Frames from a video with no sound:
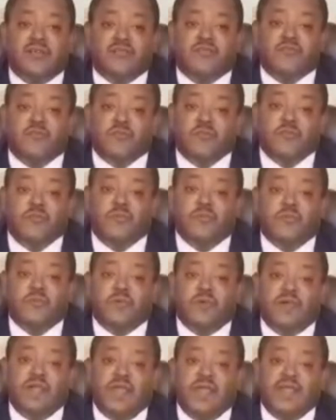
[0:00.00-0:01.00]
through
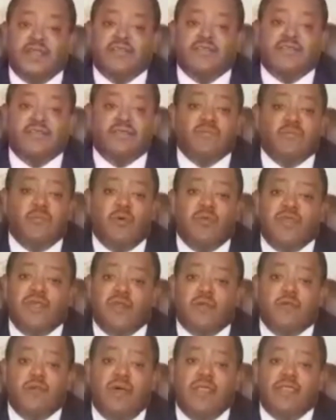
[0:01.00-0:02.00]
its more
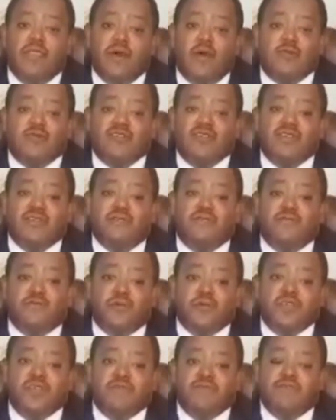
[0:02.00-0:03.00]
than
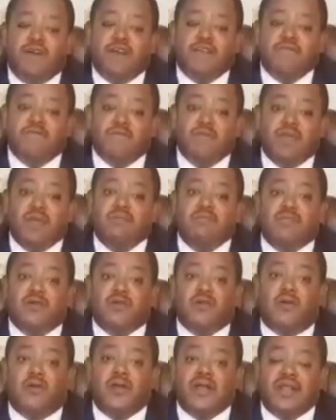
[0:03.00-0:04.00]
1,045
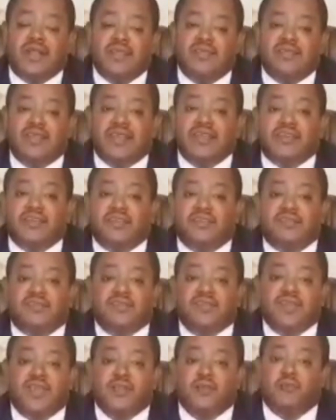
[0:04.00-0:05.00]
member
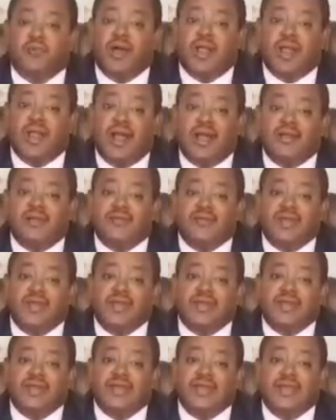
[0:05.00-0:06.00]
organizations in
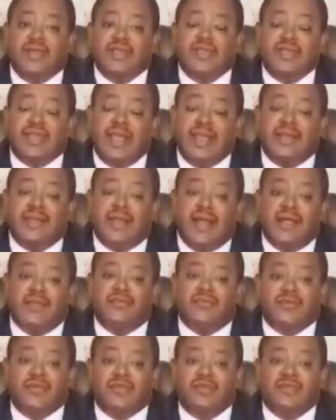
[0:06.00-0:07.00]
110
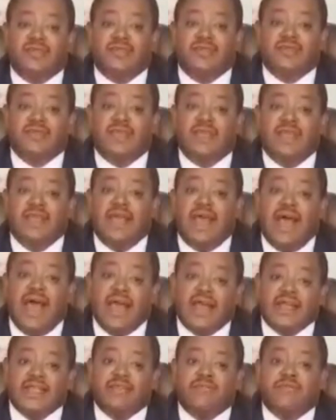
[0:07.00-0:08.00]
countries,
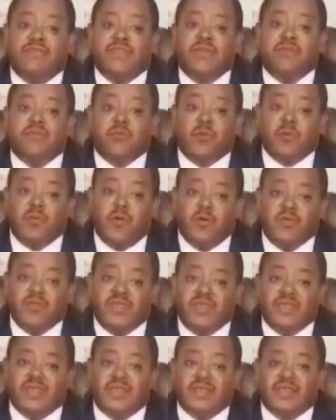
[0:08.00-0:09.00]
actively
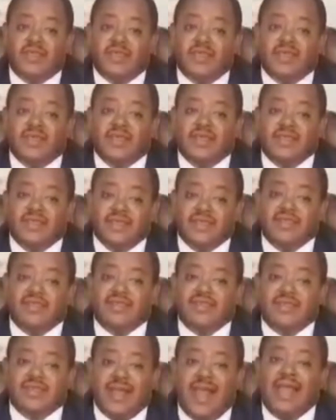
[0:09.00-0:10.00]
promoting
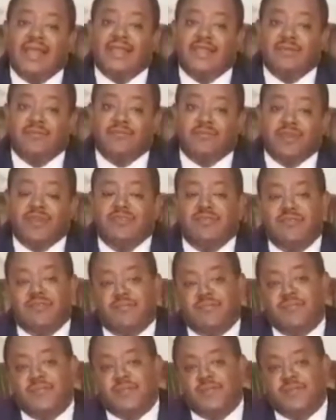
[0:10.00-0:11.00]
this guiding
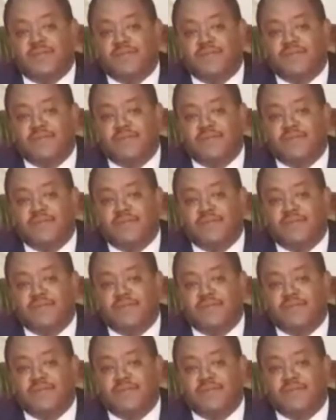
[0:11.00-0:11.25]
principle,